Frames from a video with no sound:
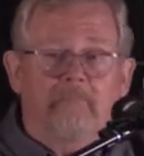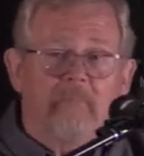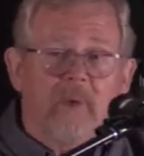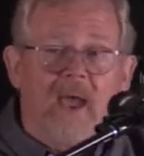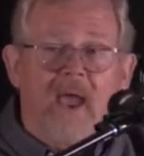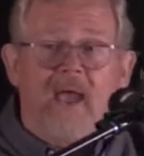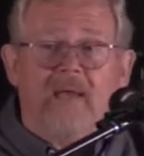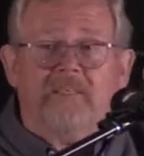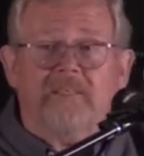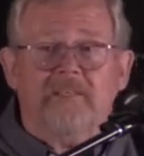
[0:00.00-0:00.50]

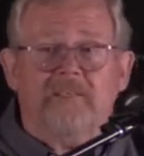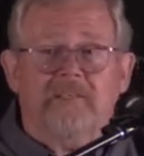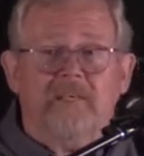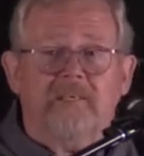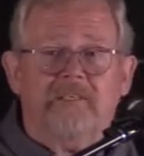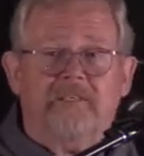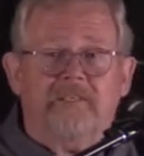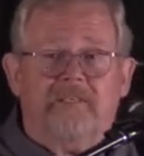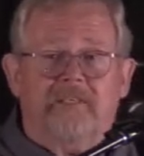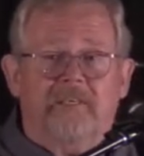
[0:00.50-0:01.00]
Back
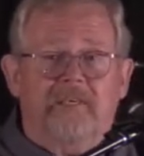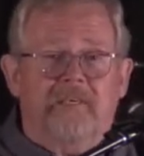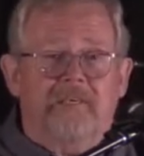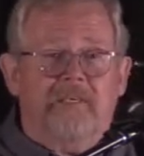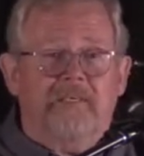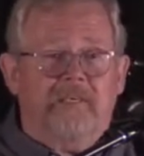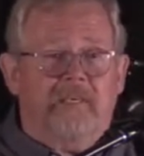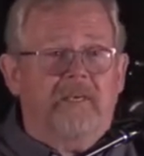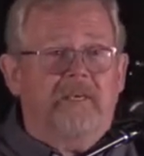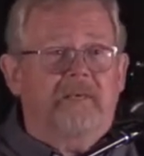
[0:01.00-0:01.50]
60
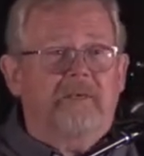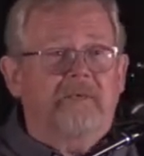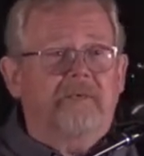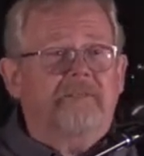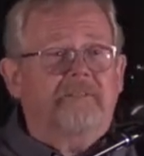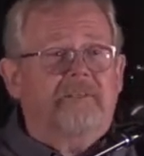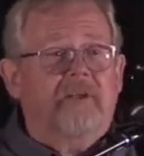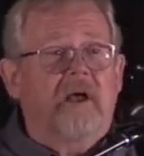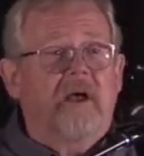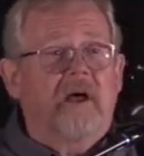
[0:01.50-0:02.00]

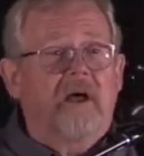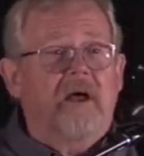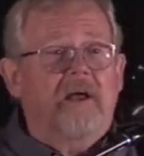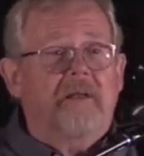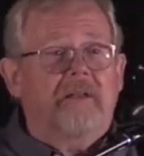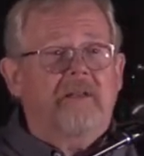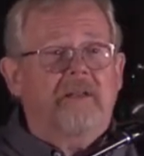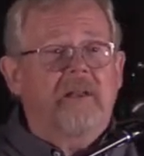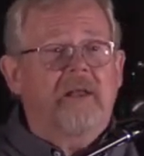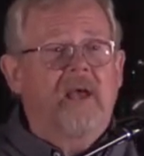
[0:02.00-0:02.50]
years
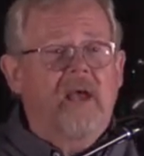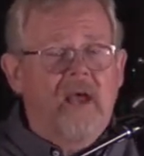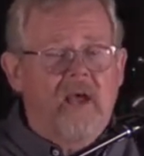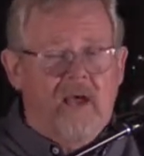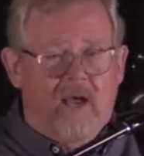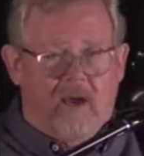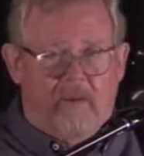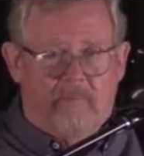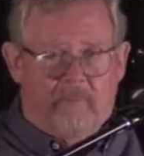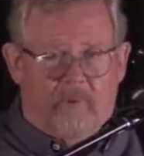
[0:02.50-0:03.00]
on a